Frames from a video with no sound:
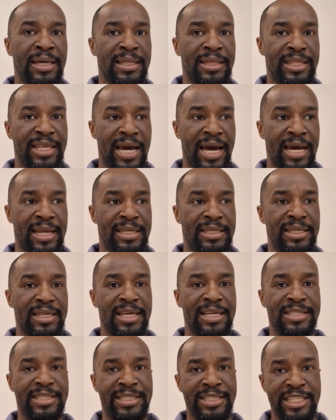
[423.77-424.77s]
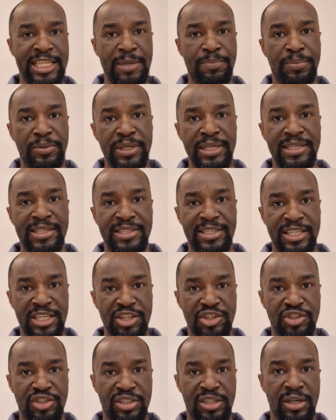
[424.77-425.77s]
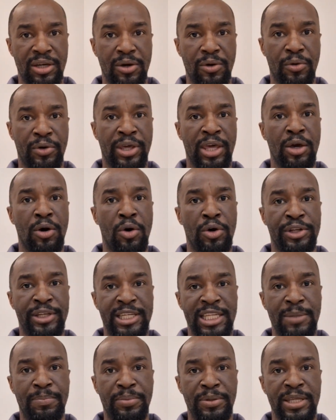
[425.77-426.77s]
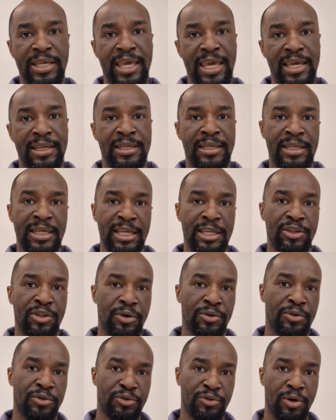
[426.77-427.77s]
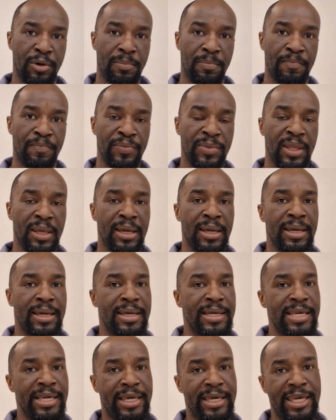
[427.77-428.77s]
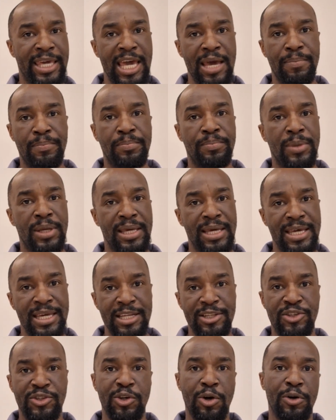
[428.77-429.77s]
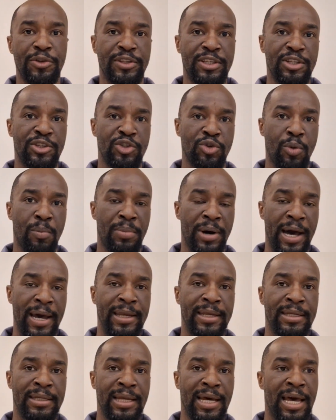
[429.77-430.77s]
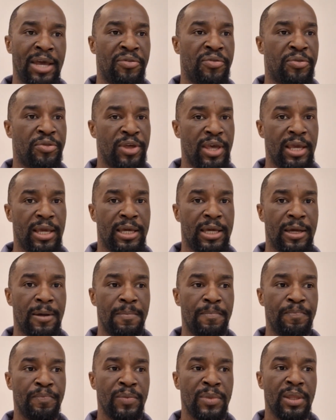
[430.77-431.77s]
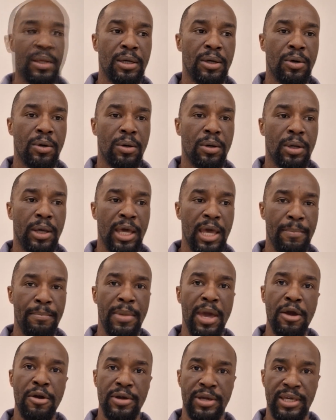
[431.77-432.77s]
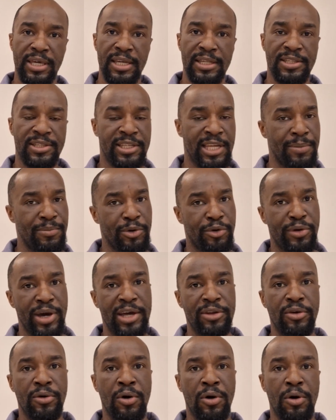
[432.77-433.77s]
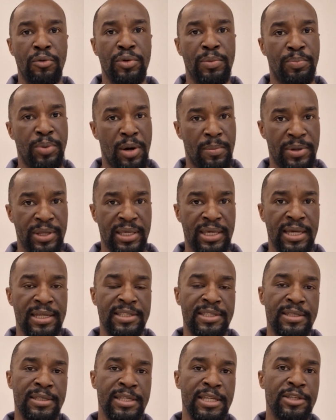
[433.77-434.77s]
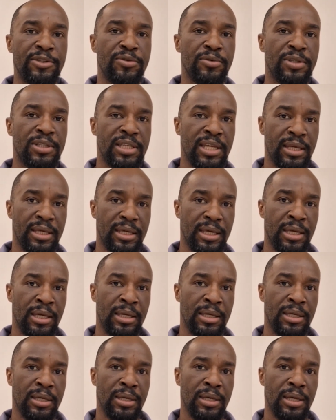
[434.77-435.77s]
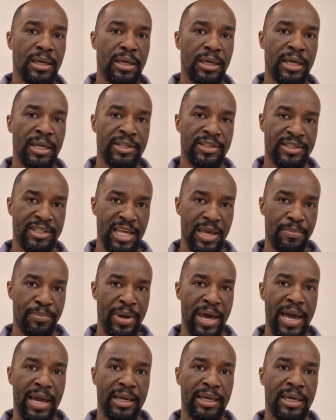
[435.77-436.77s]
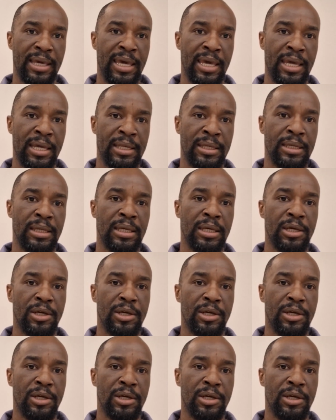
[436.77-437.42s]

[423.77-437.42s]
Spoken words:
that is deeply stitched, okay, or deeply hidden in Donald Trump. He kept insulting Joe Biden. I think Americans, Democrat or Republicans, need to take a step back and